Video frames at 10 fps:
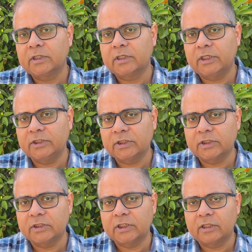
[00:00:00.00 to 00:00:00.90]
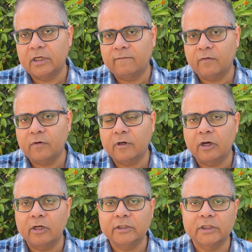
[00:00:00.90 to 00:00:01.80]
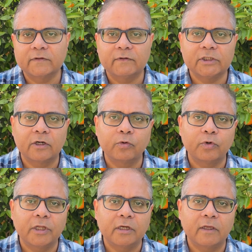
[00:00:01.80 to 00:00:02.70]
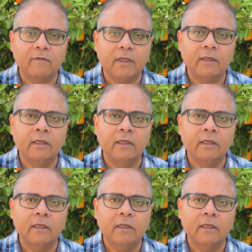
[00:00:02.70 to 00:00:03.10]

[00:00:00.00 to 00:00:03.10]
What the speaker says: research, and therefore colleges which are good in giving